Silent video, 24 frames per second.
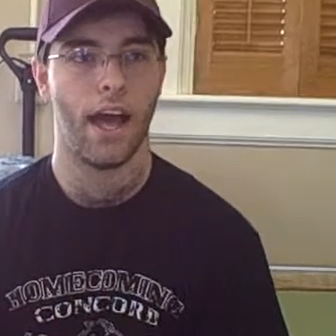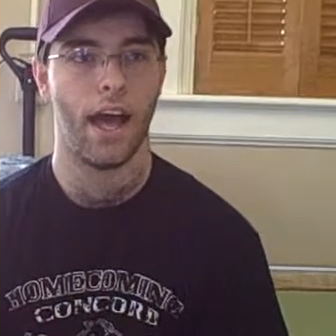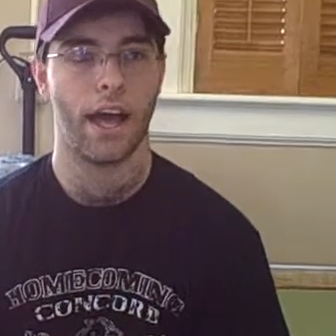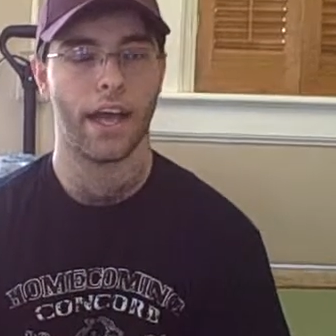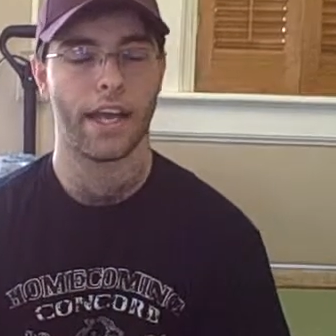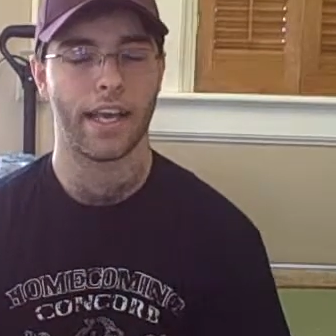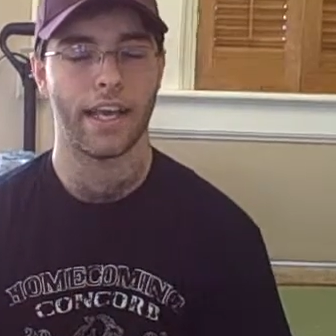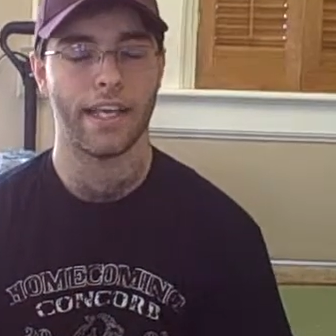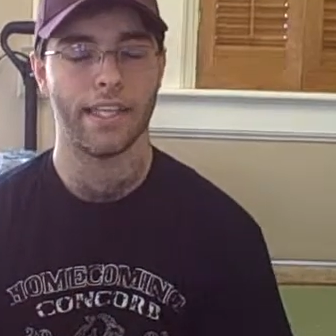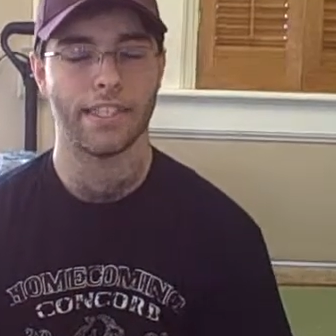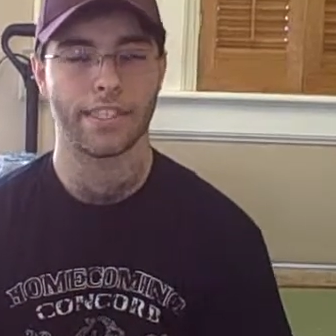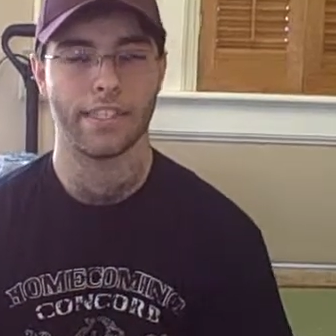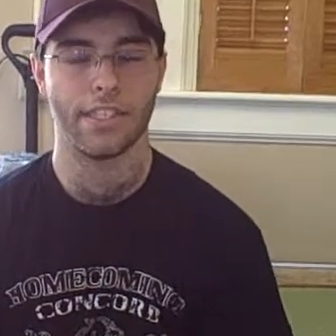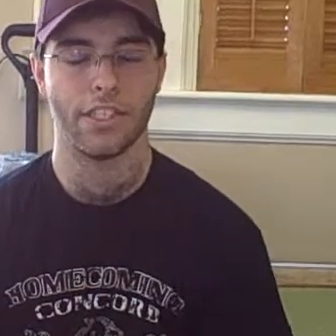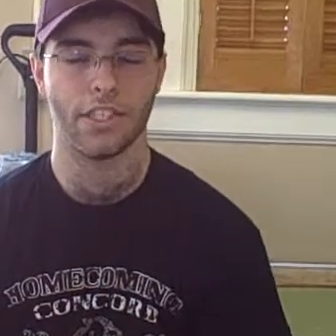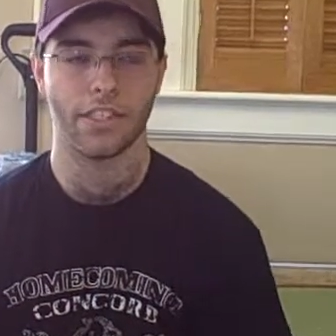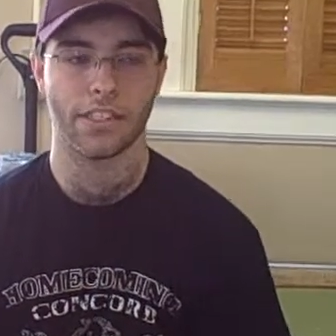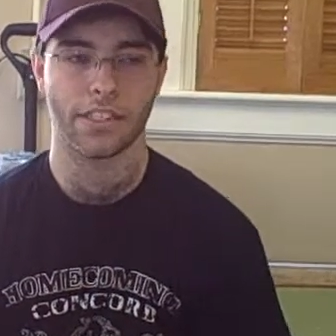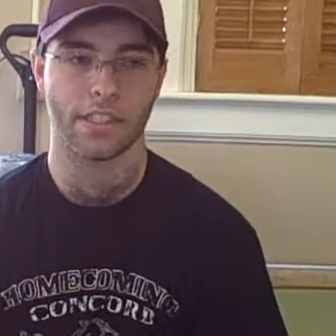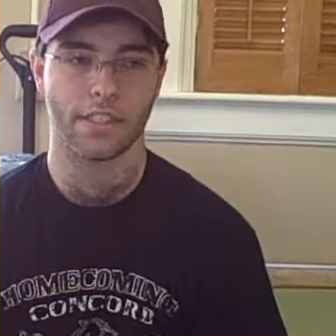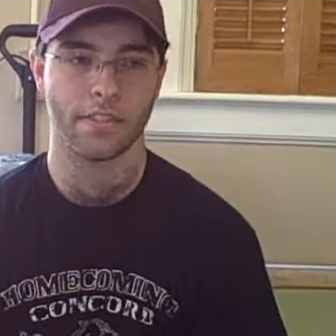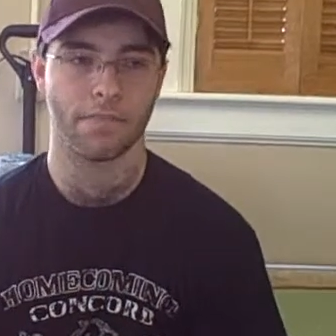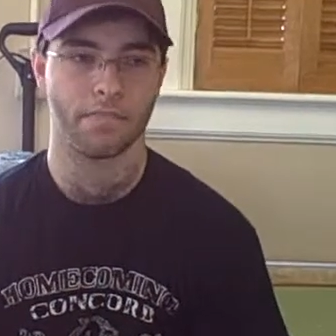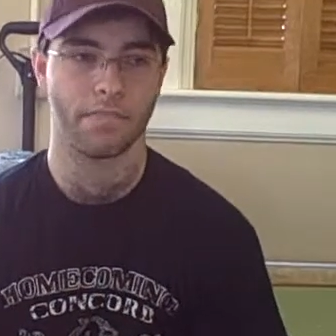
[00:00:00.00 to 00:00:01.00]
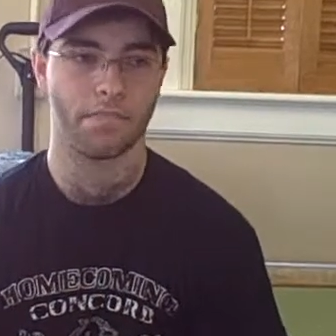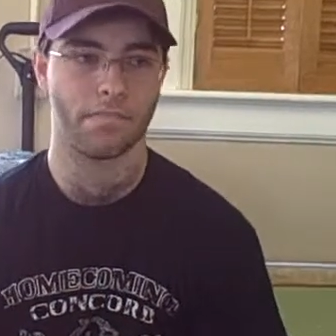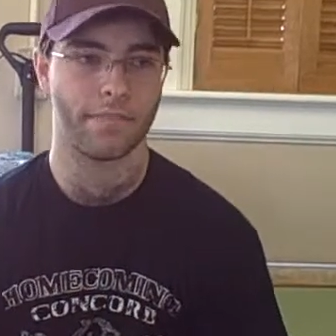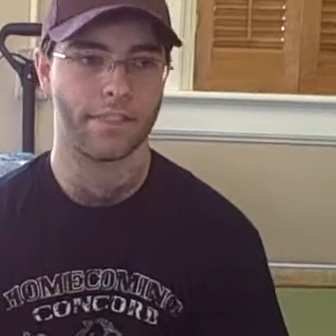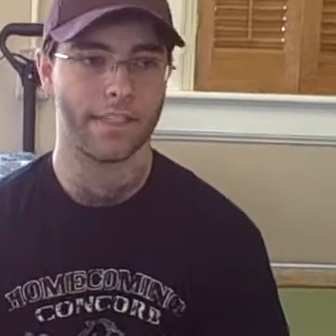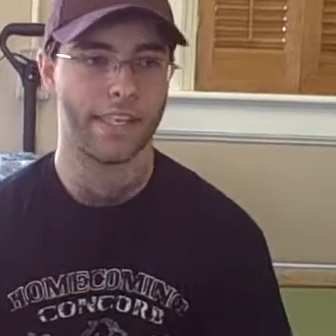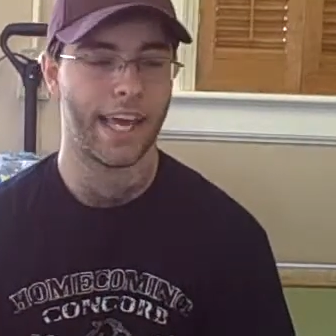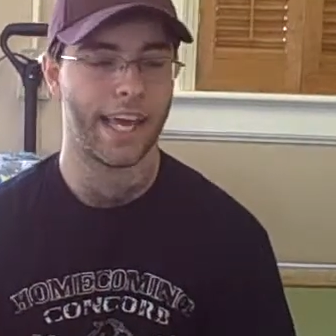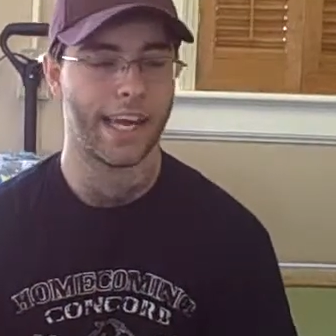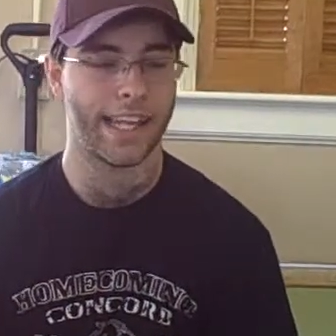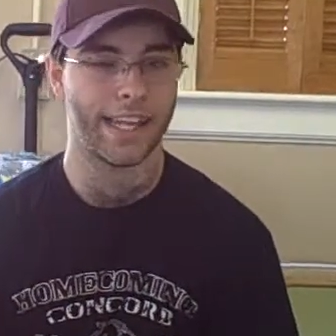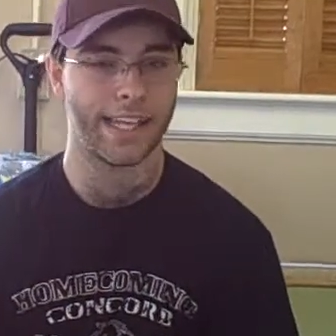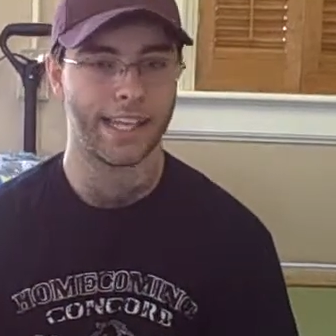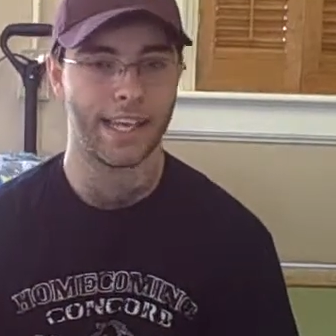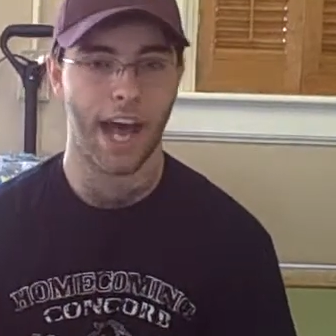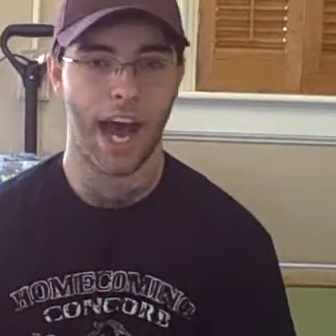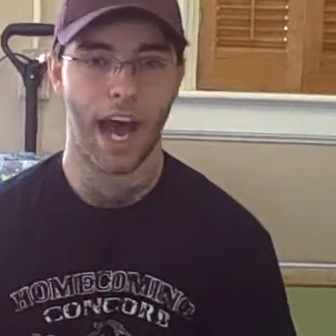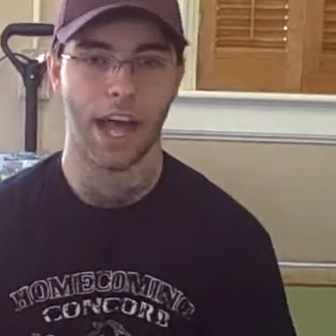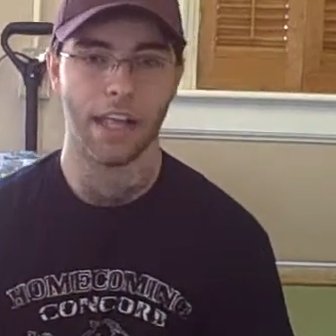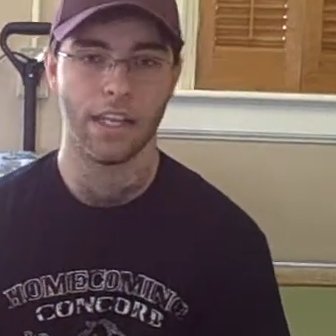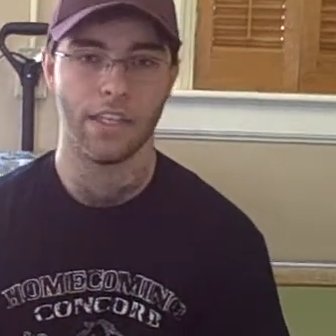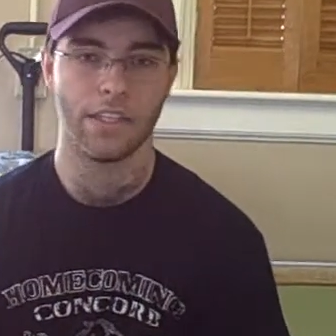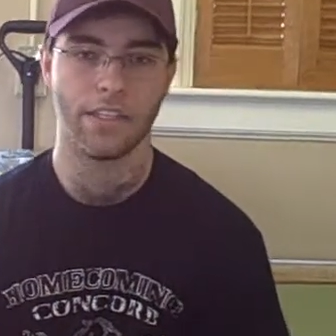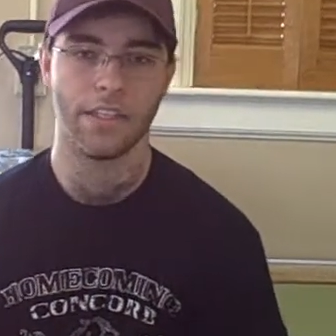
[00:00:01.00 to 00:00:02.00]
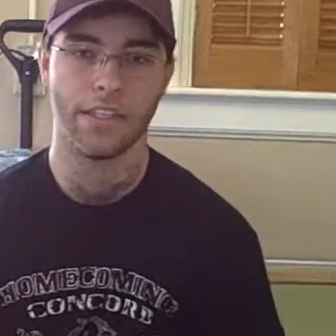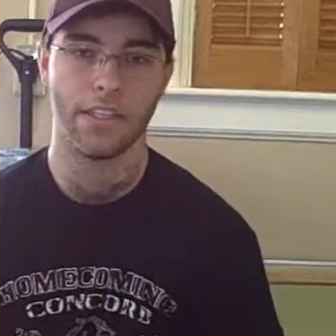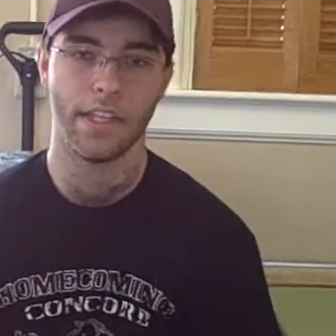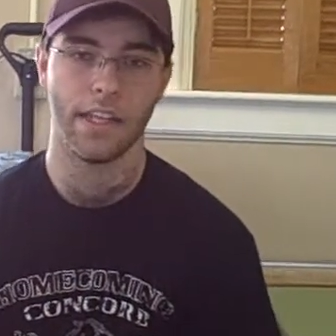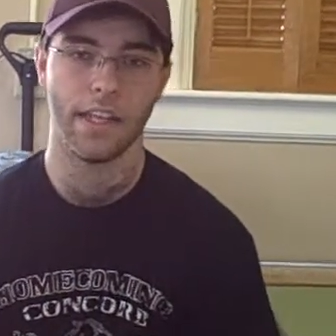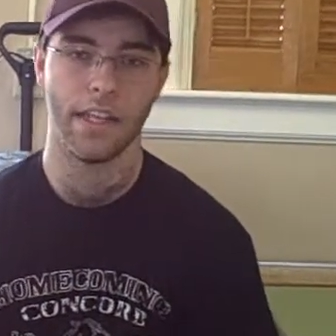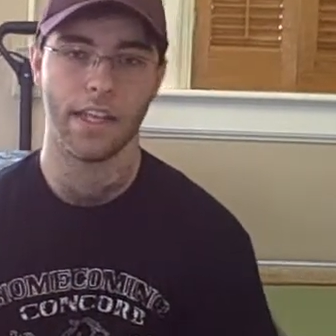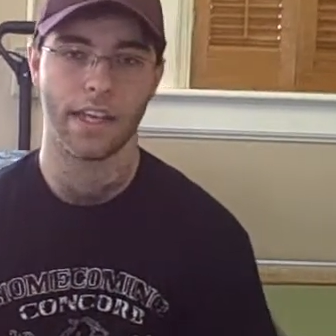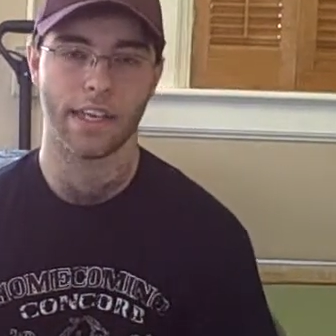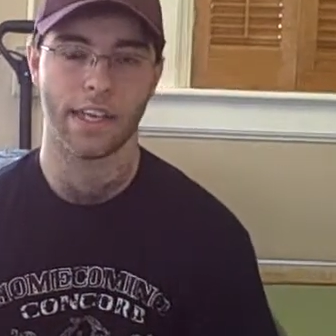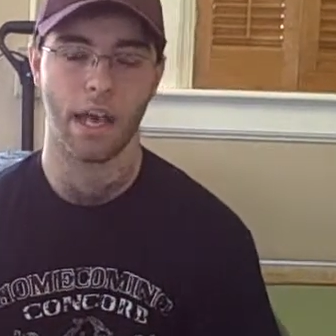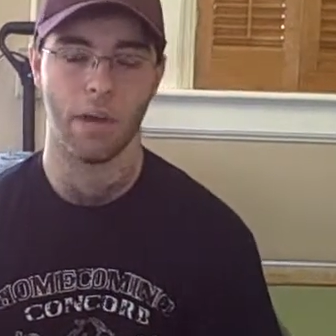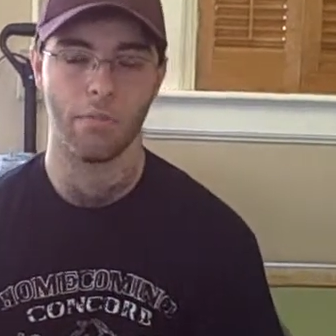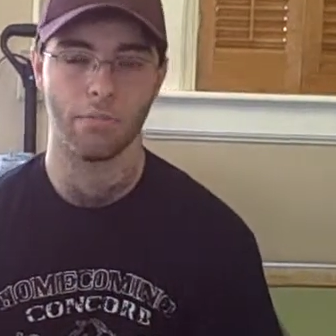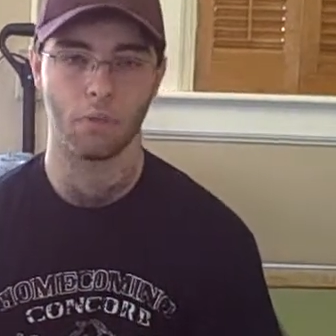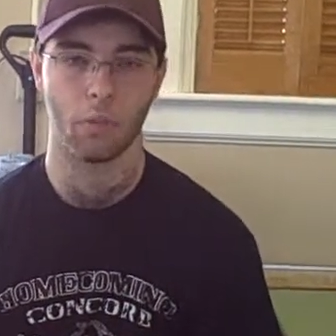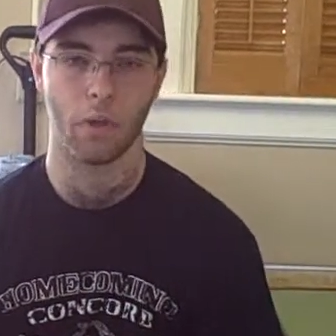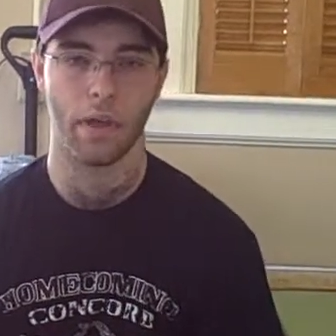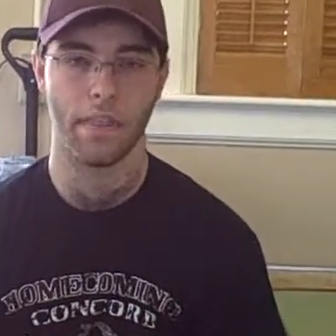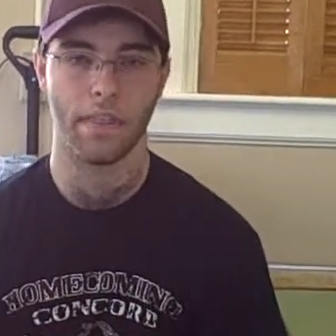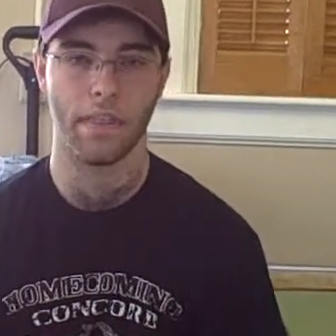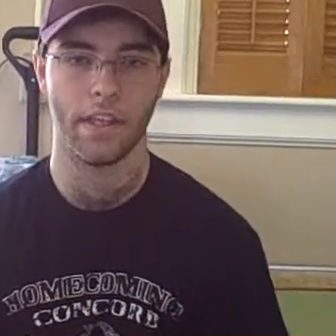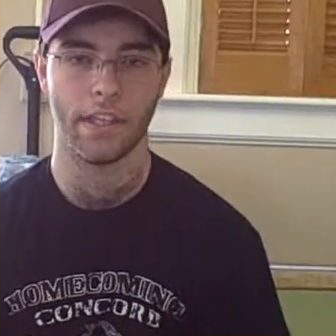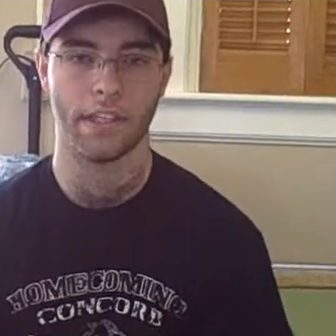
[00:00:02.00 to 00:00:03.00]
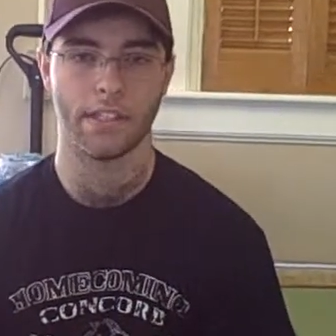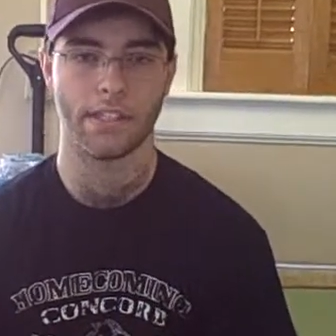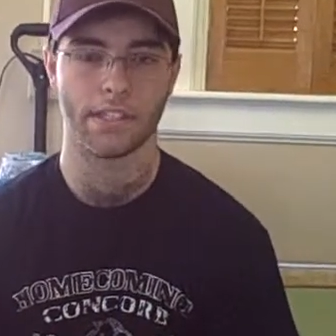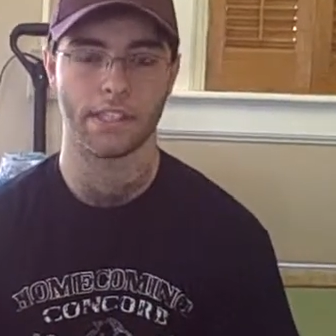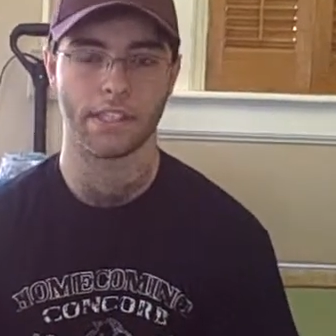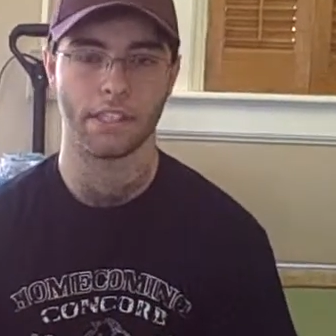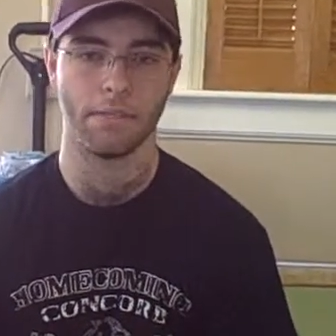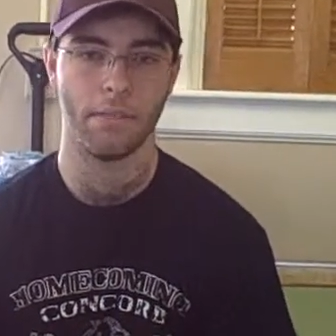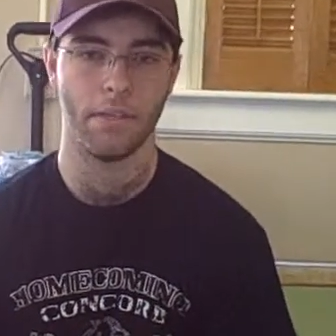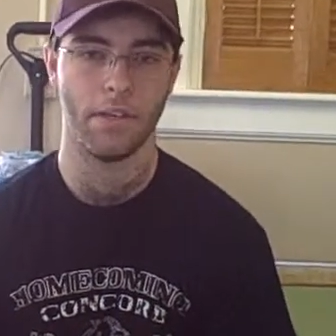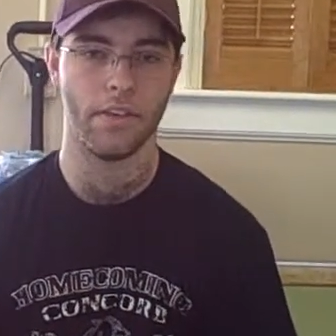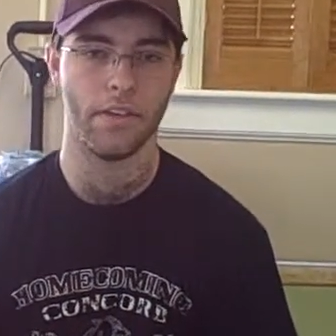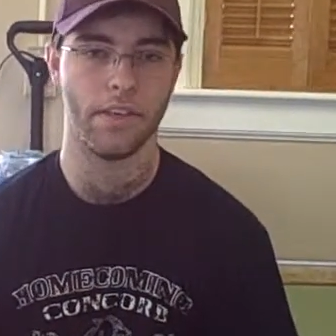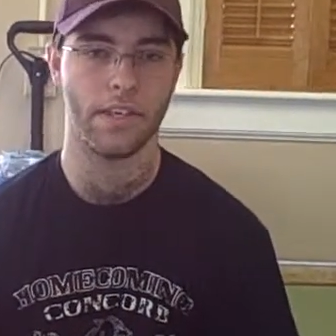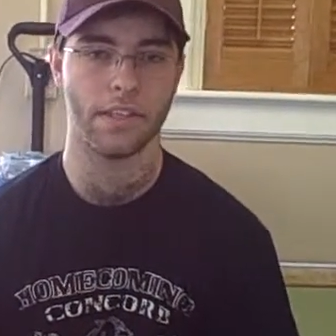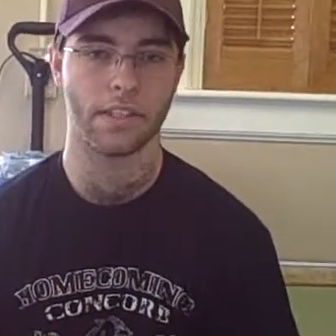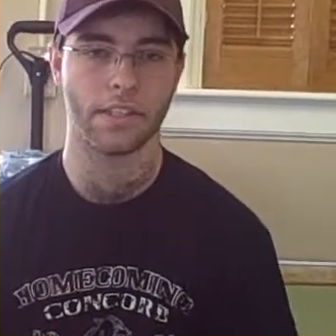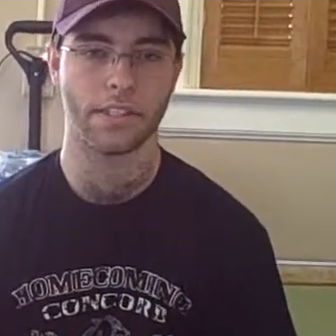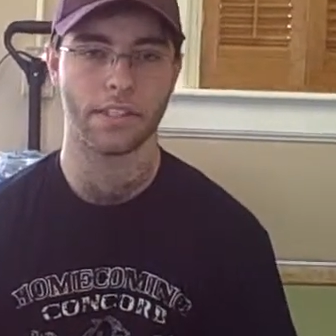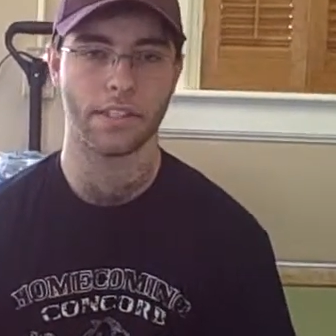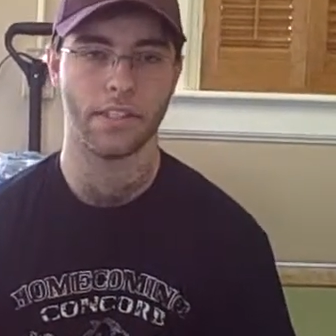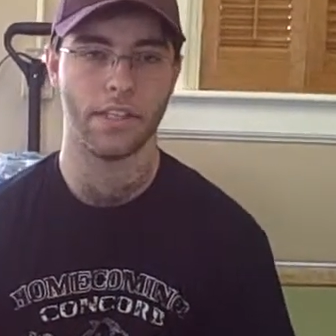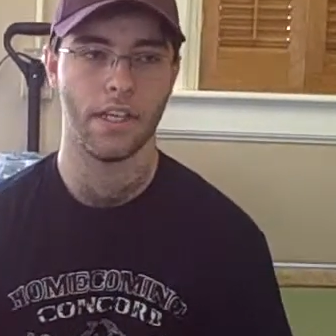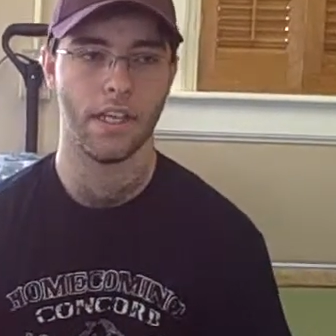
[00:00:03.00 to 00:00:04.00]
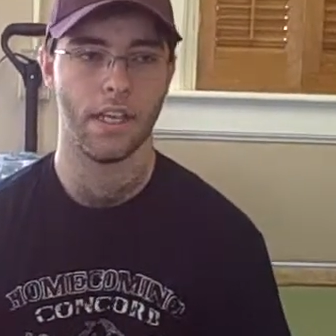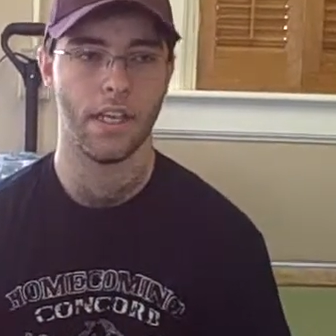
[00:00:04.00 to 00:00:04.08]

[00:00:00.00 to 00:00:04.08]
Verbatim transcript: I guess, just getting the knowledge that comes with this experience